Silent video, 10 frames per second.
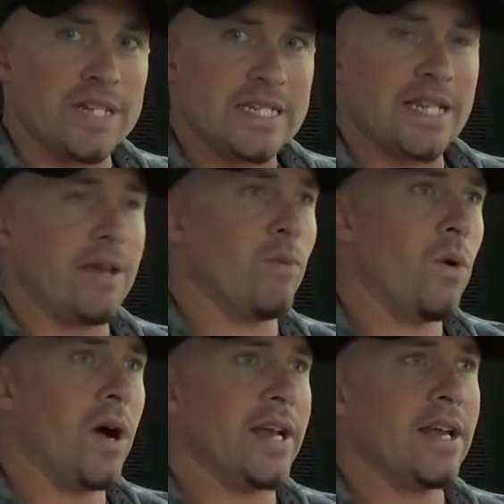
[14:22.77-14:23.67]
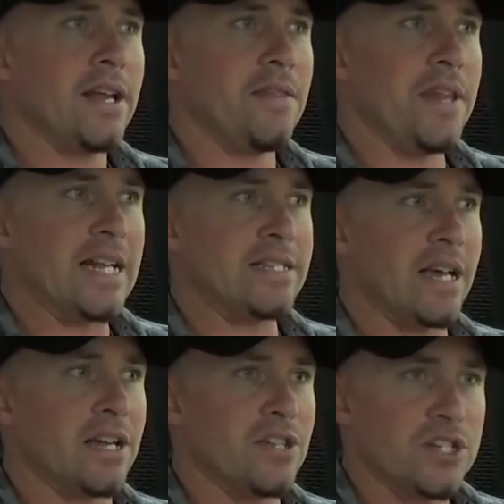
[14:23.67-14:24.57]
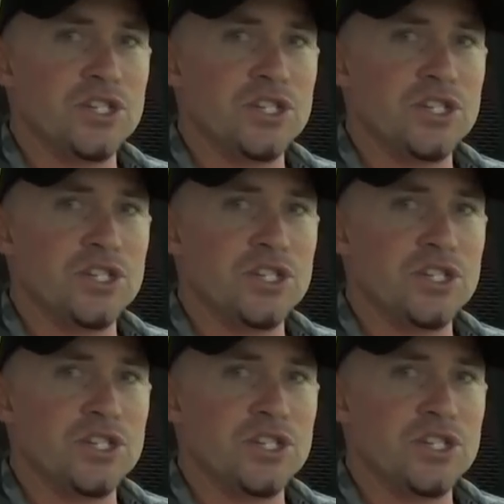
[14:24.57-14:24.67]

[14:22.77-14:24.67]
the same one that